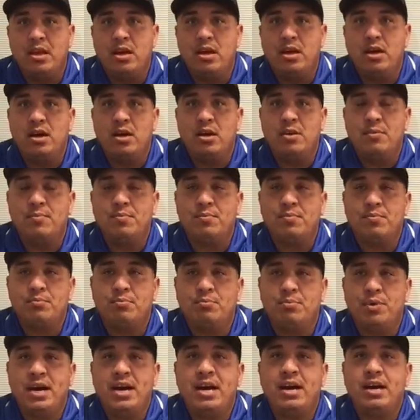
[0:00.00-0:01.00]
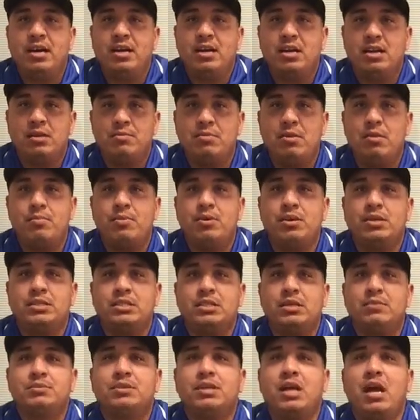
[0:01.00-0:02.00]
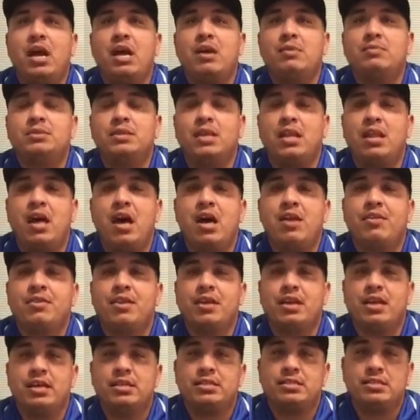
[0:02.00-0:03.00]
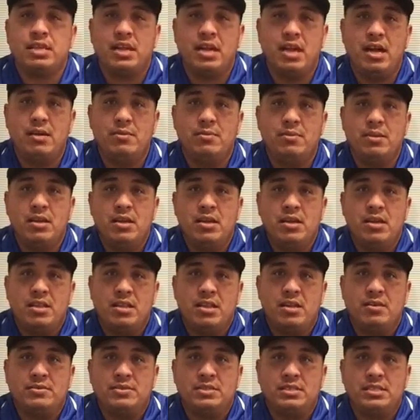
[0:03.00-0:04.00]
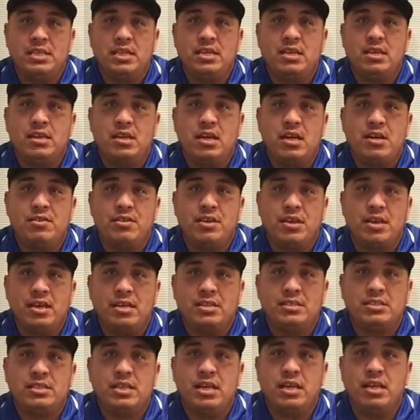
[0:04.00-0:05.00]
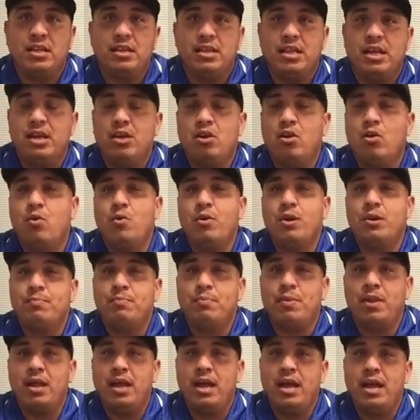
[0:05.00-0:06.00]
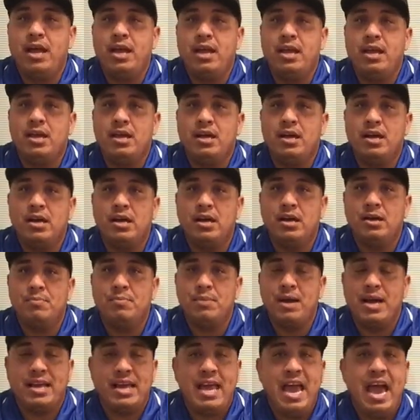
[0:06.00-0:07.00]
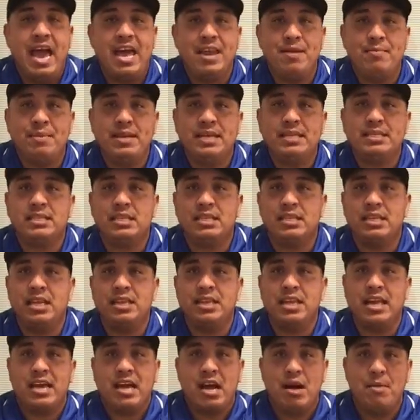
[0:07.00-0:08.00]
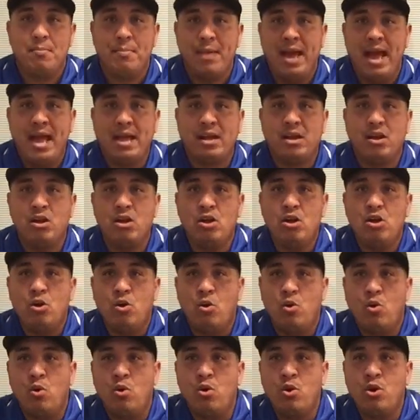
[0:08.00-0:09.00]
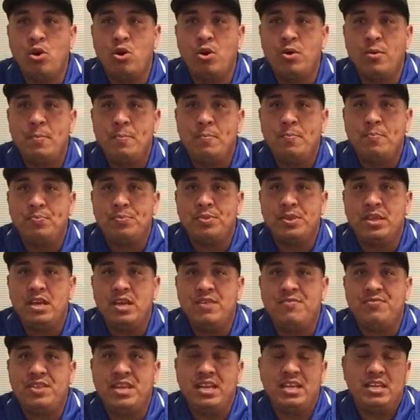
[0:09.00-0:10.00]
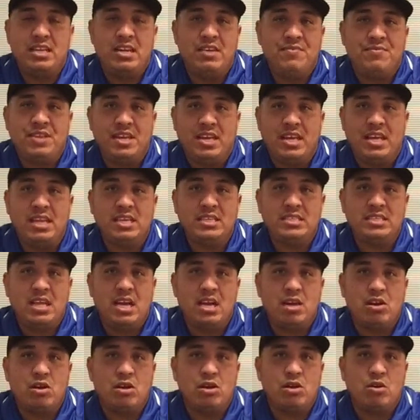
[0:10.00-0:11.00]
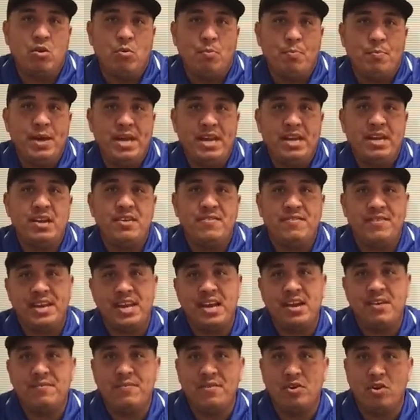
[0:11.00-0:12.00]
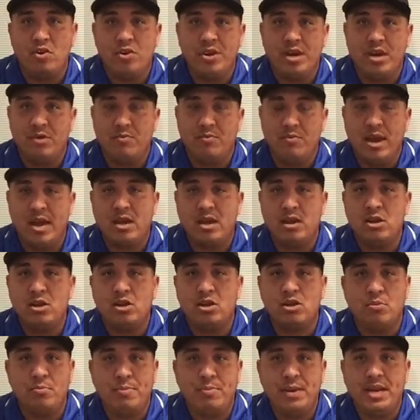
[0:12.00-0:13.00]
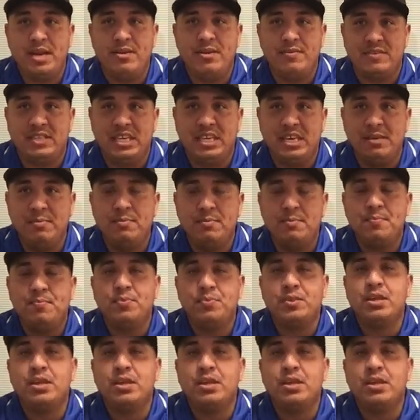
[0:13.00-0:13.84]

But remember, sometimes a lot of the kids that I've seen, a lot of the kids that they go and play academies and then they come back, or if the kid is not competitive enough on a regular competitive team,